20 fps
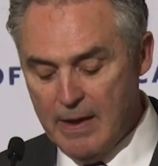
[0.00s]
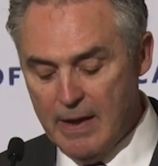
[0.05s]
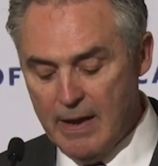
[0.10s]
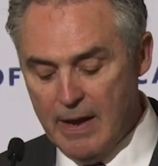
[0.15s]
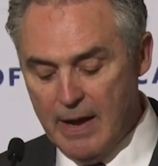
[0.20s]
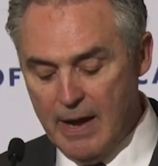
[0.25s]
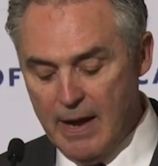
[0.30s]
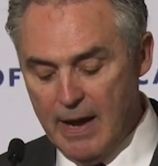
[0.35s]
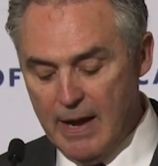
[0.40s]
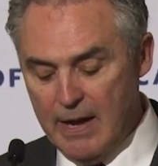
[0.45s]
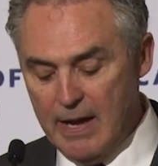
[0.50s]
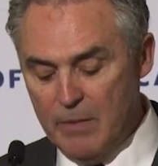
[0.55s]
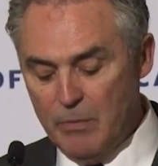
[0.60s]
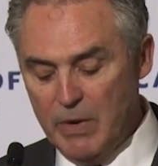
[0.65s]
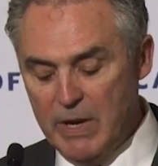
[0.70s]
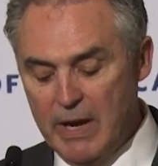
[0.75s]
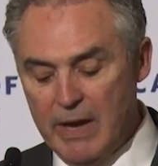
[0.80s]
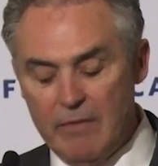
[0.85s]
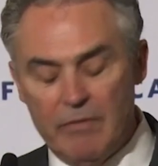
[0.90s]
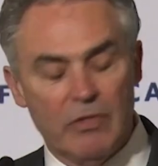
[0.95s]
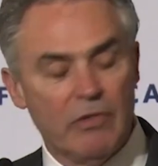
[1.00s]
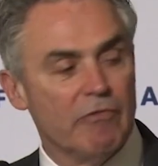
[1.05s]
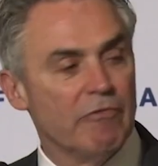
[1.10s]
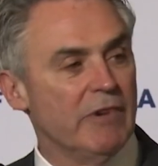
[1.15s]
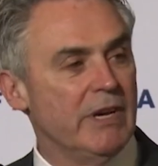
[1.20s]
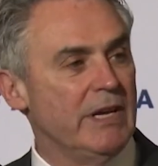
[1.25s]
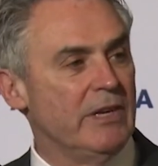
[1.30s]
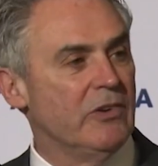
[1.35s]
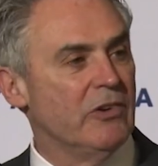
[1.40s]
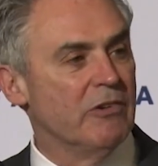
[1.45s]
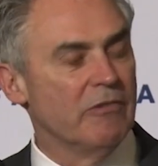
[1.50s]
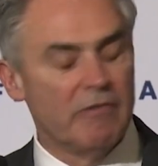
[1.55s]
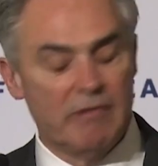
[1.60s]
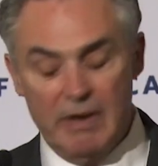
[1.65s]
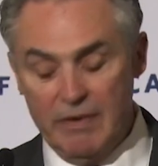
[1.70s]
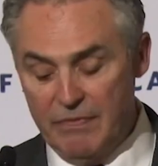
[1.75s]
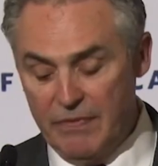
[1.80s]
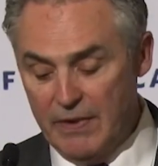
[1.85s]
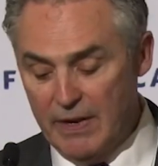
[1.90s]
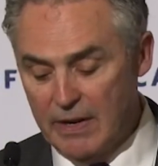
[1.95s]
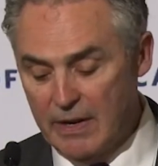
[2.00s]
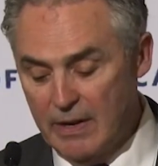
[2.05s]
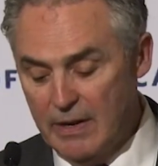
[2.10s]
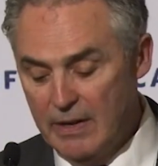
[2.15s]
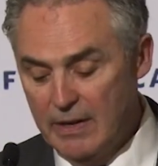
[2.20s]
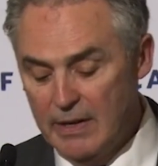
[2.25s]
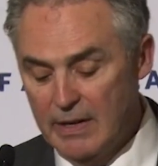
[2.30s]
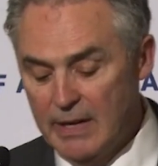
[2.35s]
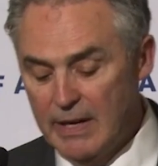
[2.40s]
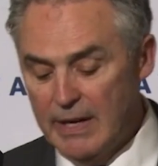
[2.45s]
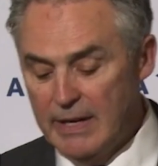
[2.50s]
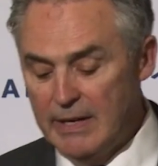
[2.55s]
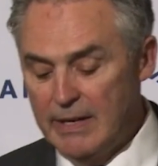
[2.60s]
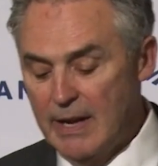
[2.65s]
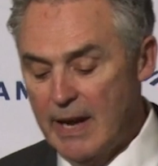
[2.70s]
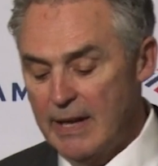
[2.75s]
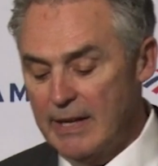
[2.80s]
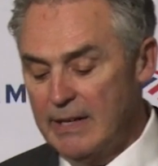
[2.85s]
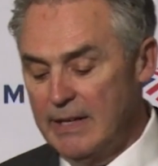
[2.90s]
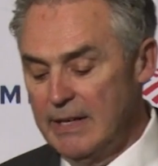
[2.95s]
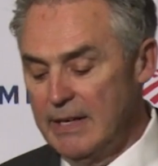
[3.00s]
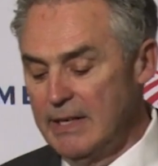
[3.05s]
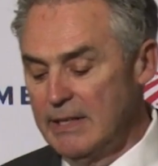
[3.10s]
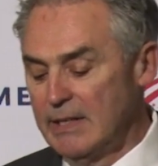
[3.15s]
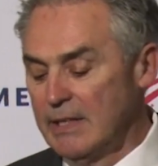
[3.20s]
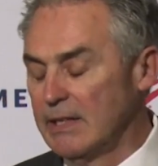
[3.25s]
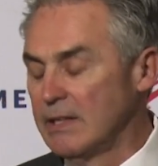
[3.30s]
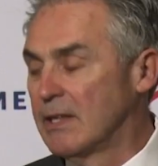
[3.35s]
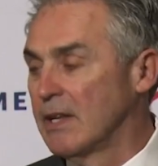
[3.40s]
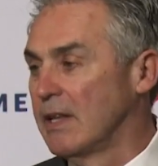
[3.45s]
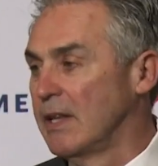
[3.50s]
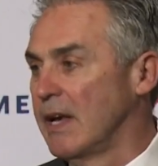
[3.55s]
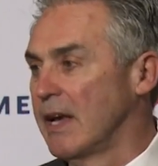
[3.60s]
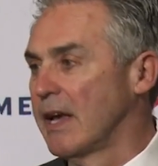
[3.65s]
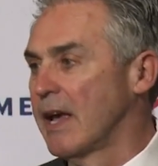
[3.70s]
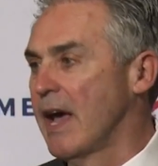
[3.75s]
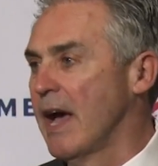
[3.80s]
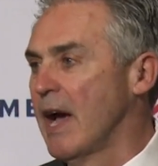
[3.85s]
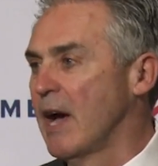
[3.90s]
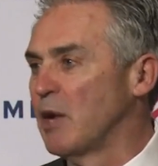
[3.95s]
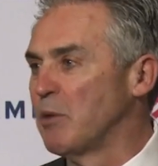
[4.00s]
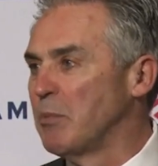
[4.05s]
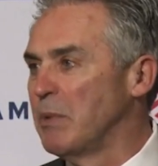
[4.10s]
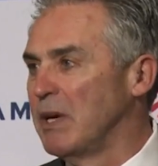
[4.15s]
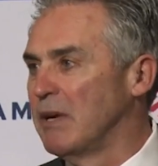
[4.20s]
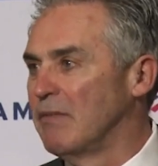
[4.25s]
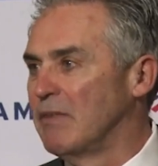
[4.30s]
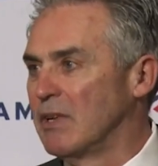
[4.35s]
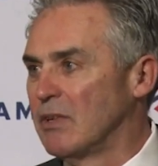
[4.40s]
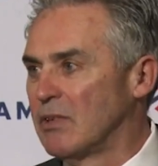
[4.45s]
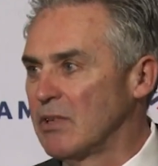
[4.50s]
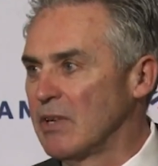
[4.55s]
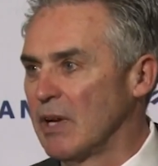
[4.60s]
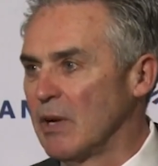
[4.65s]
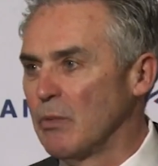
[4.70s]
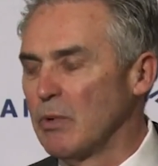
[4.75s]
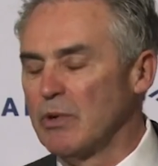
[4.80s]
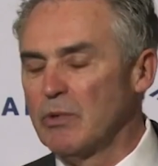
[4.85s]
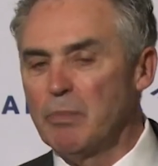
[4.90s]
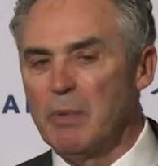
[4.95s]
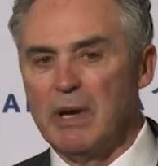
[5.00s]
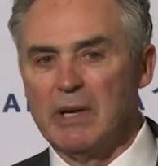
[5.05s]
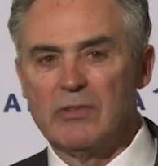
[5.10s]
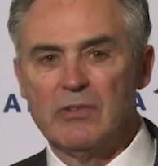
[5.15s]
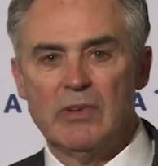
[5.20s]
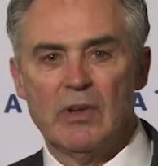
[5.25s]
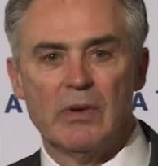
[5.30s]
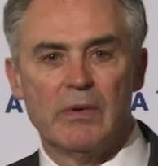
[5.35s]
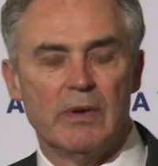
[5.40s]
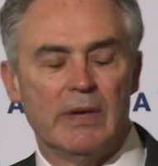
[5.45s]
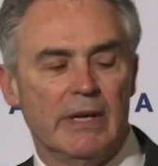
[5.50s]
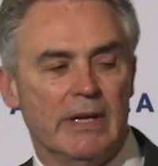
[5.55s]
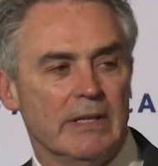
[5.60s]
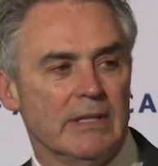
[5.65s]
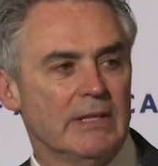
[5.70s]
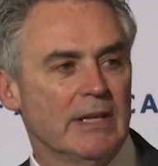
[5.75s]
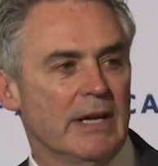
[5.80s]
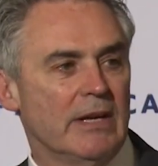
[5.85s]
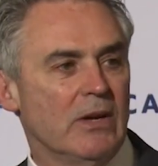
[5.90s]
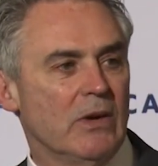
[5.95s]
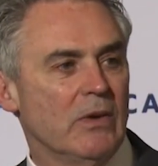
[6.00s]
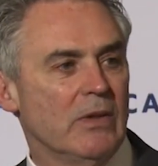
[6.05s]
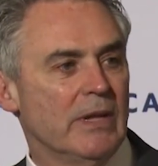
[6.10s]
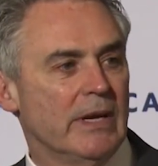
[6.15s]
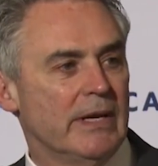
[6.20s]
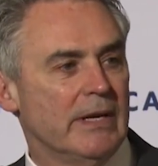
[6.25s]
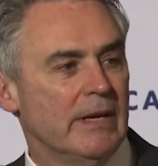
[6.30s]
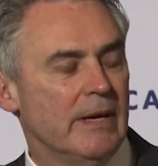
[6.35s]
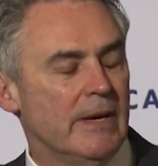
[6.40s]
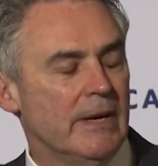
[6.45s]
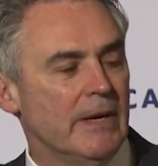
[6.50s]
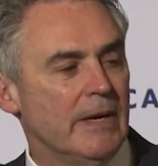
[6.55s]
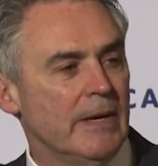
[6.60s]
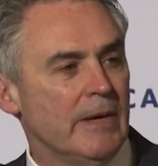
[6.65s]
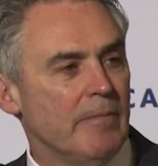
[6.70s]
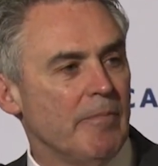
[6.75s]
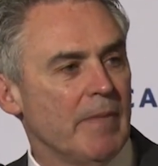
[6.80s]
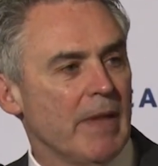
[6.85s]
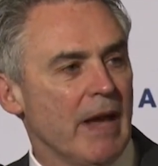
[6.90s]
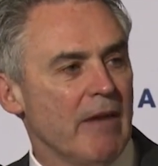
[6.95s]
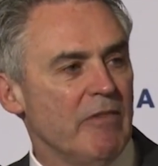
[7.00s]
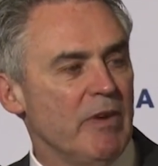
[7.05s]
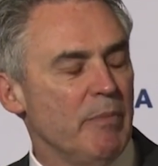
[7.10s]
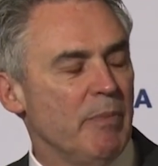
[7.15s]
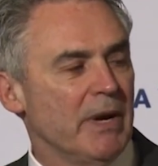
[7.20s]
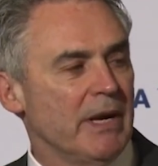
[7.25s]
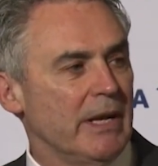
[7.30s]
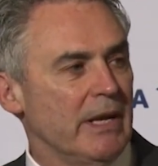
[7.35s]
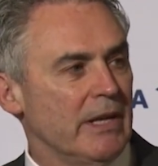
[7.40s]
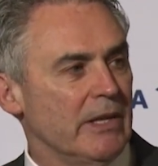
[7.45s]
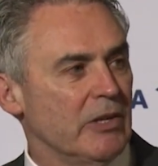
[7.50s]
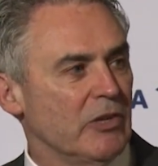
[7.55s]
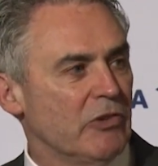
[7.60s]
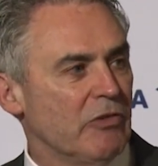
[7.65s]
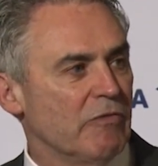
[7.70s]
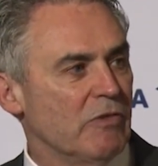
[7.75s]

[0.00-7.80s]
And we have three terrific inductees into the Academy of Distinguished Bostonians. I know that everybody in this